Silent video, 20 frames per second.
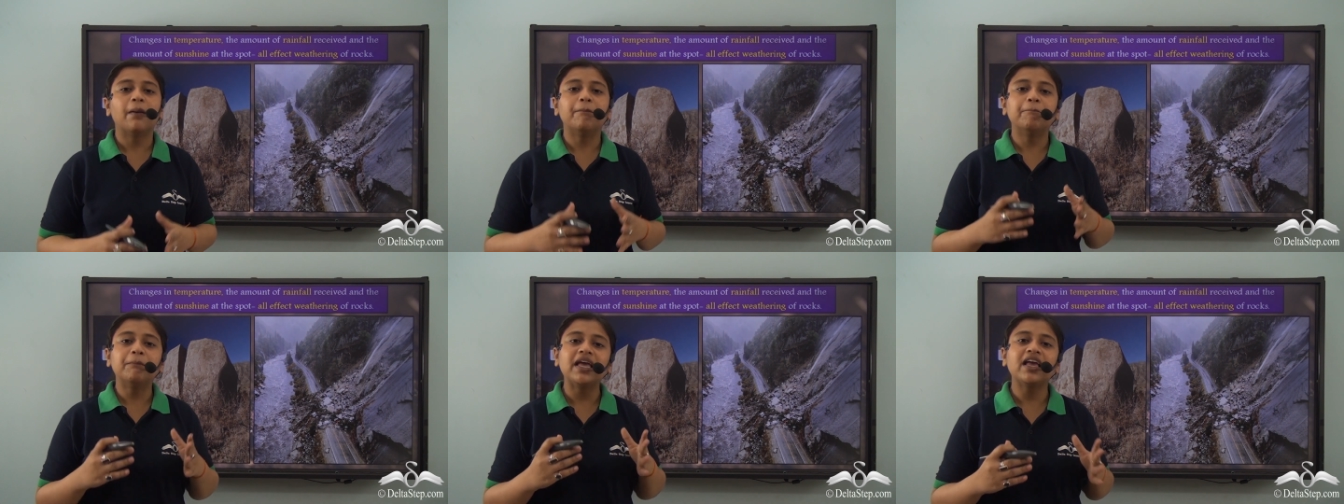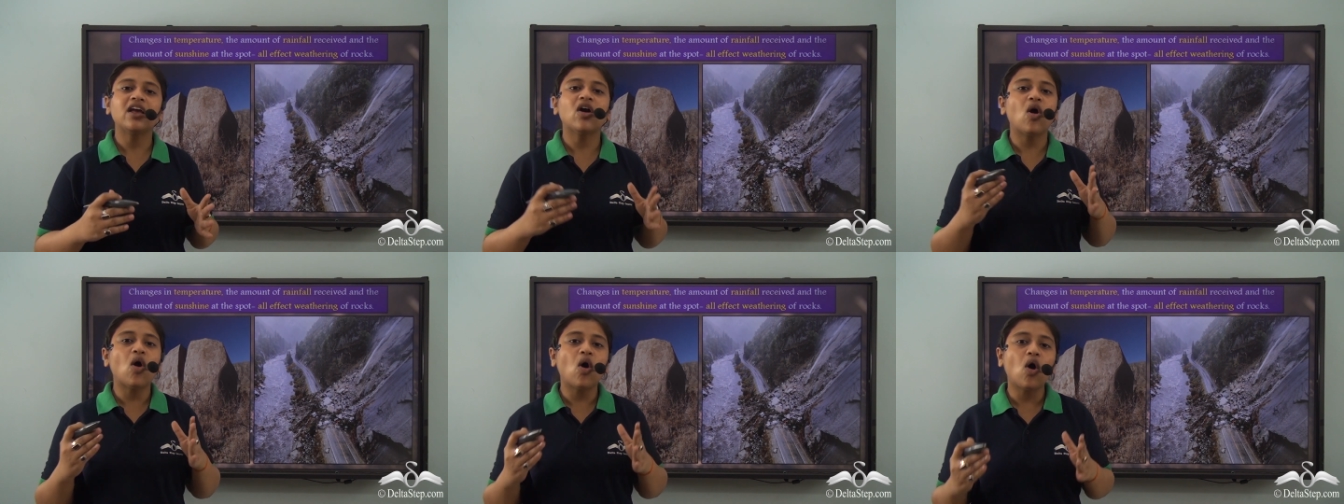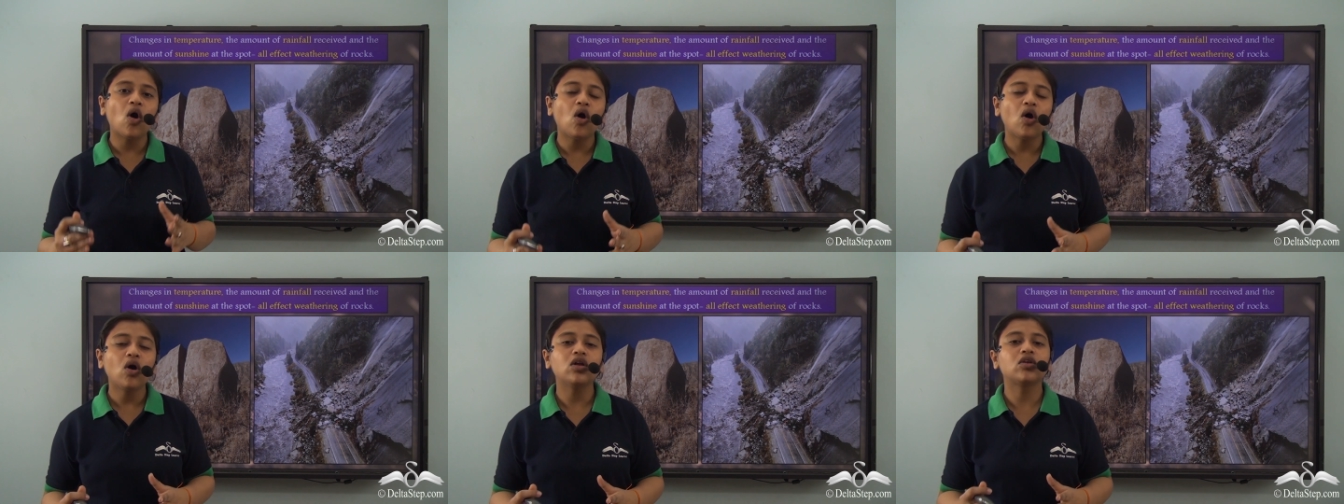may
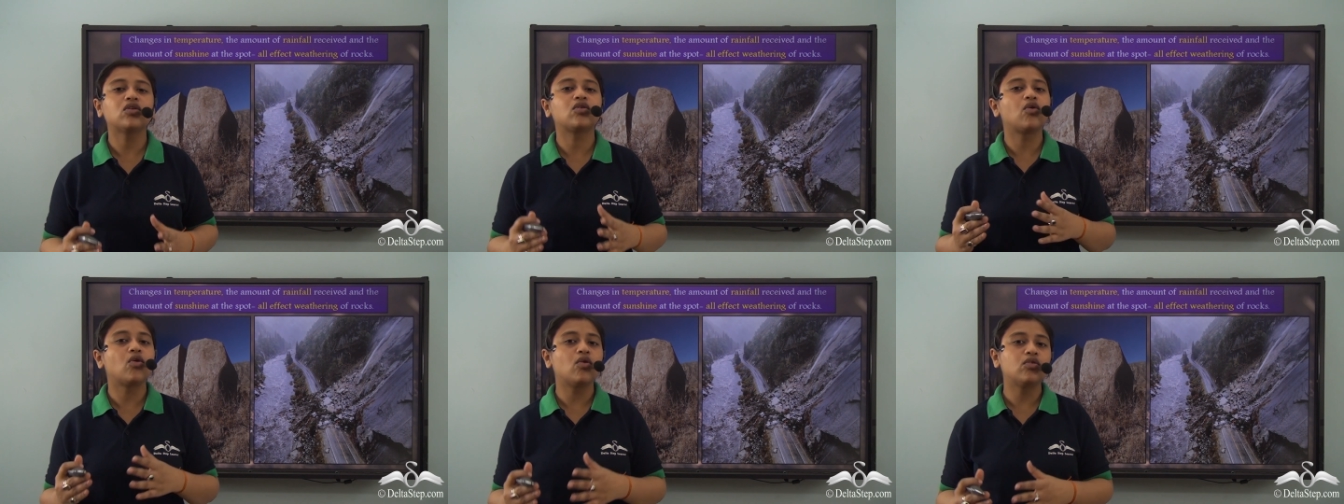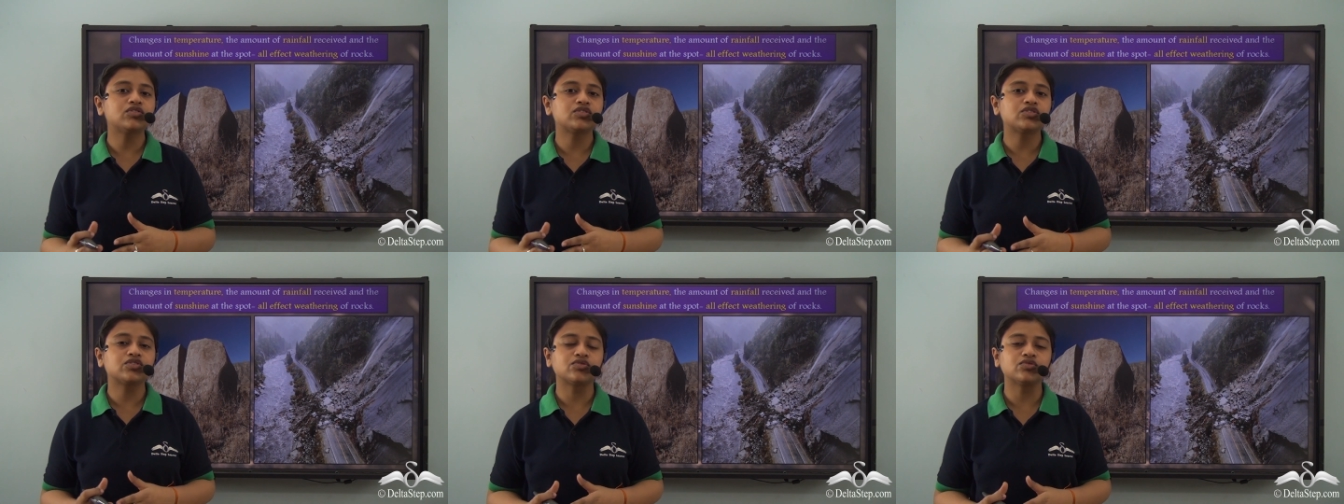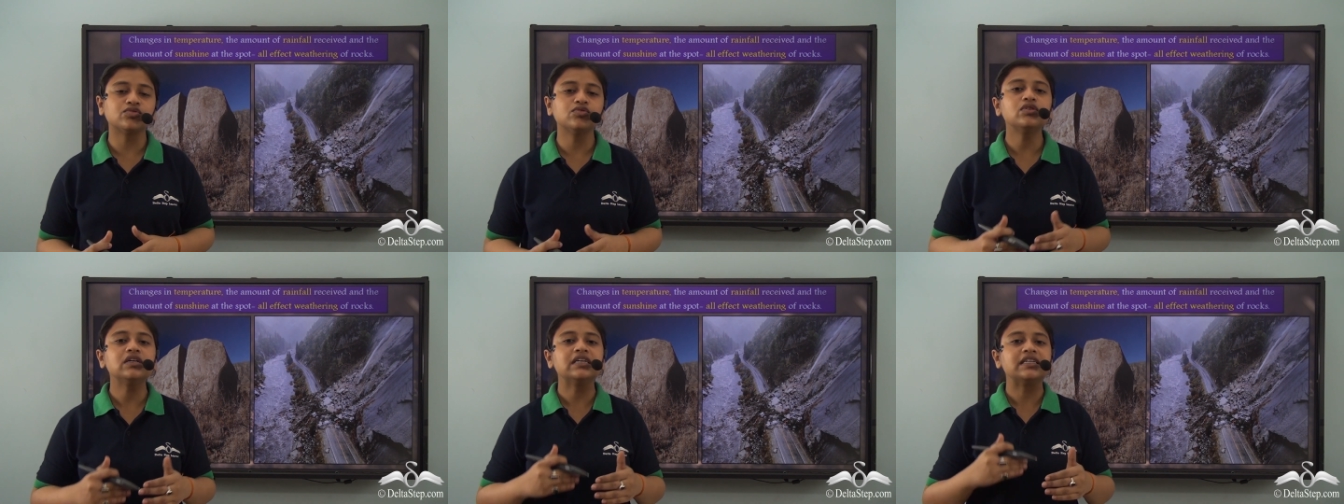all go
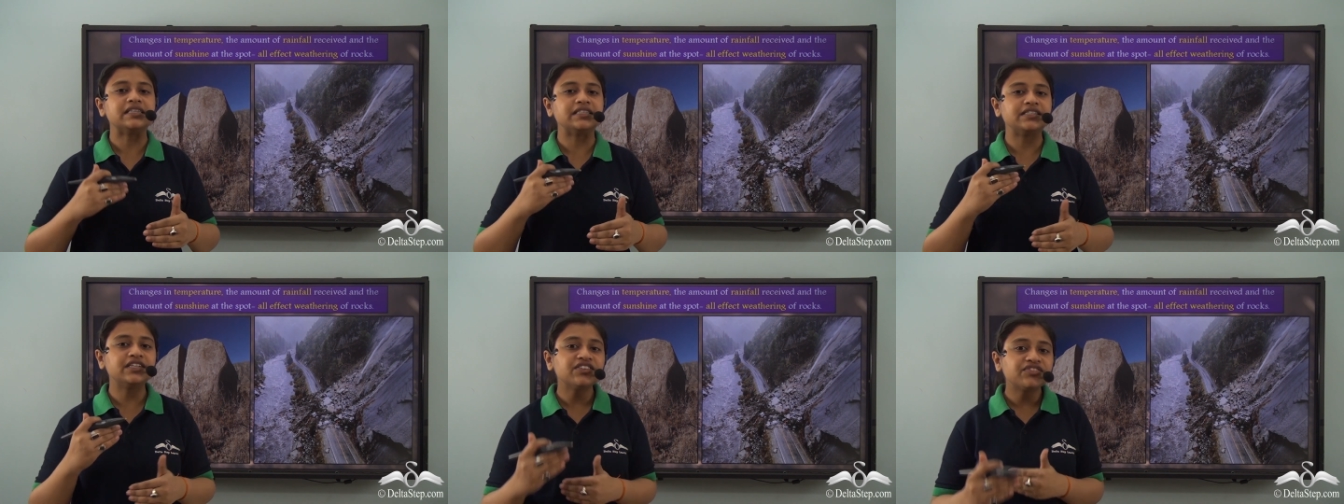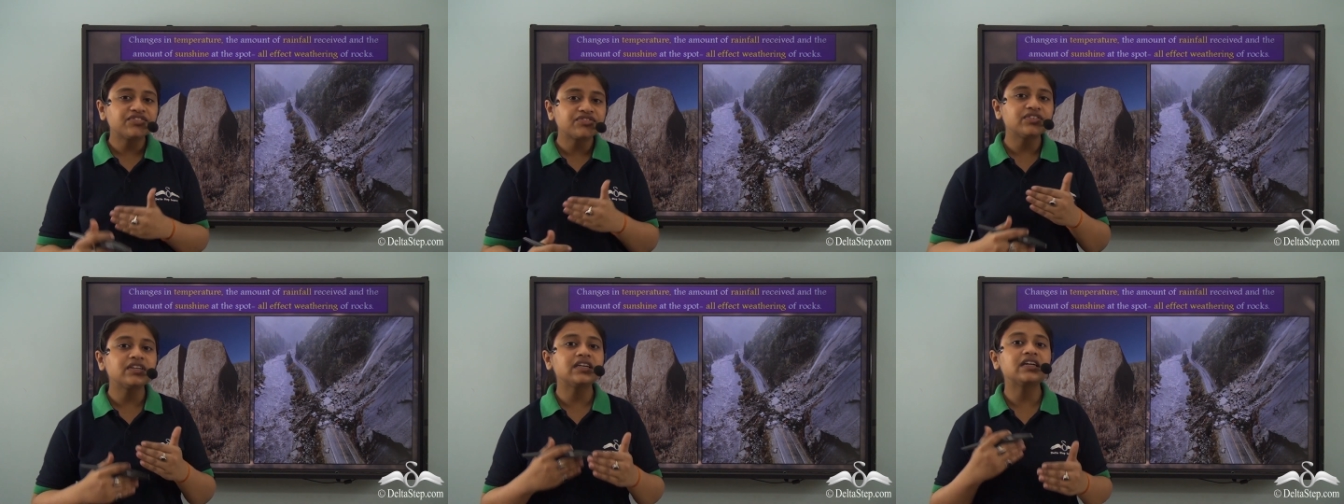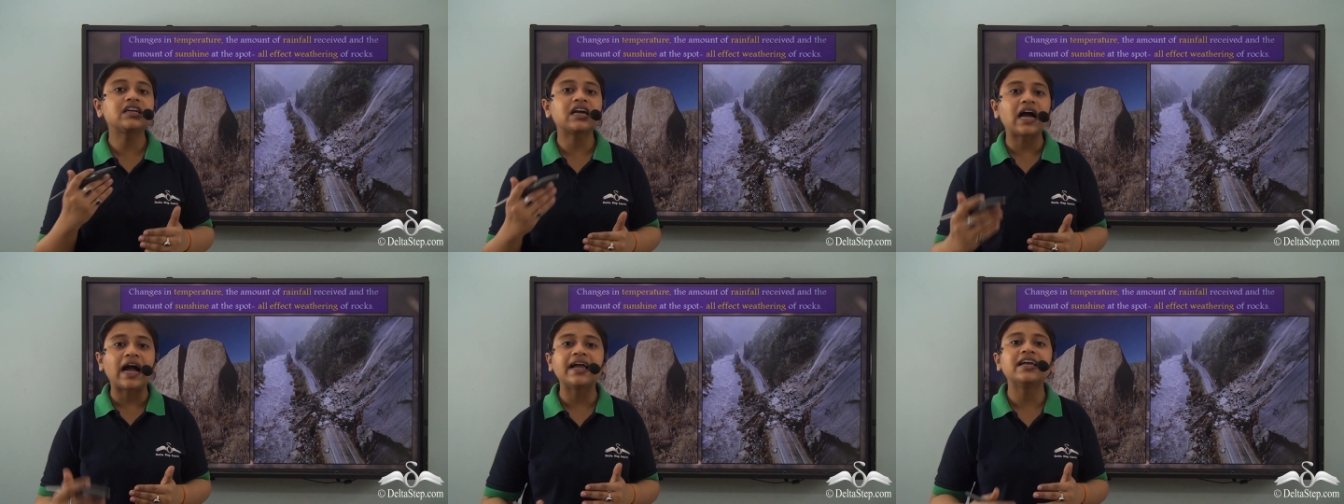through
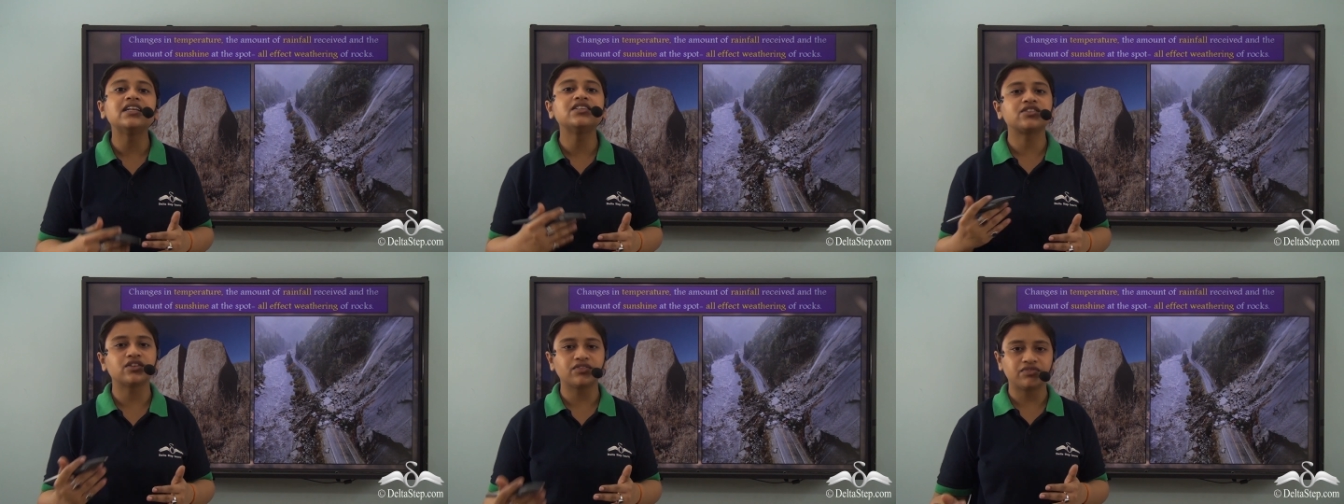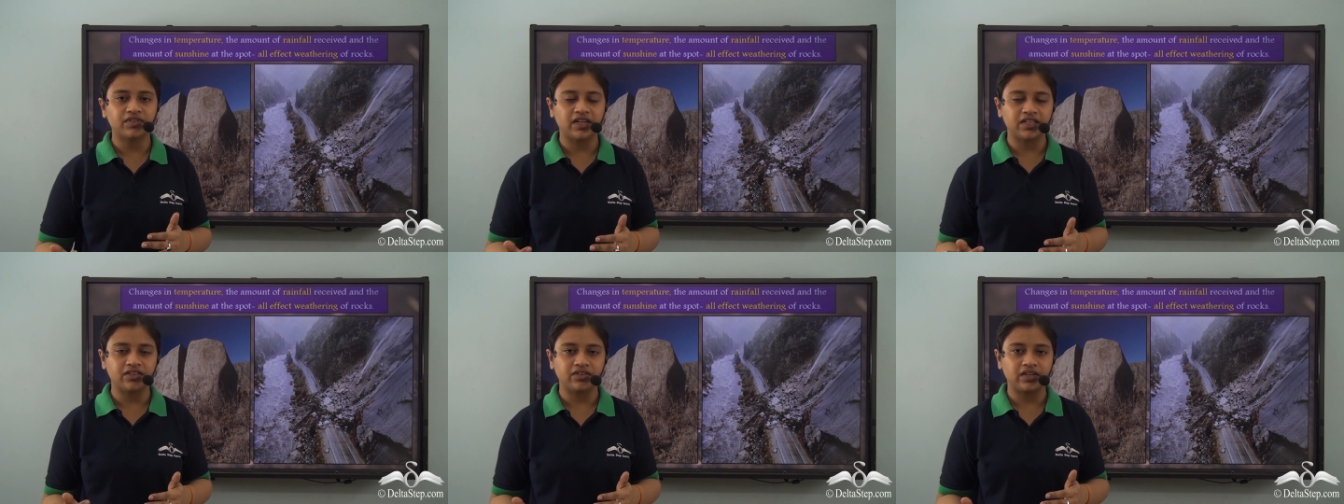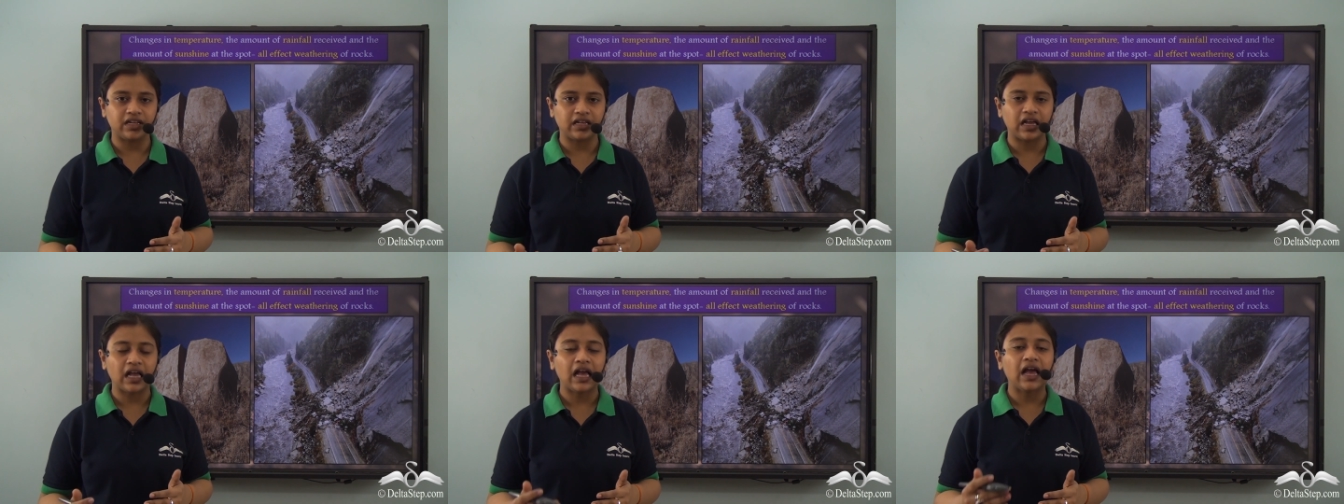different kinds of
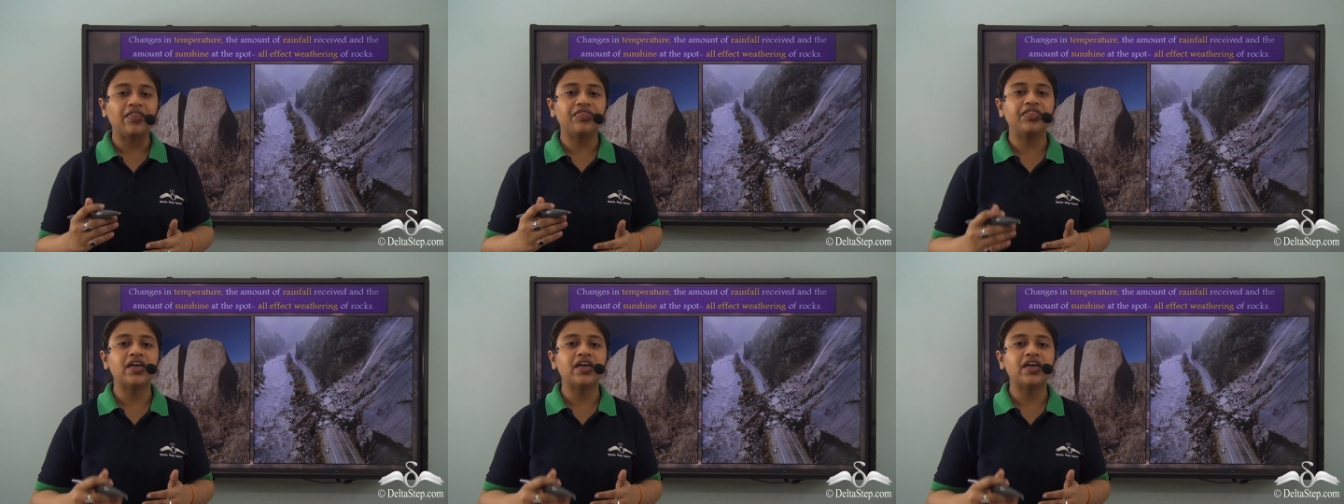weathering.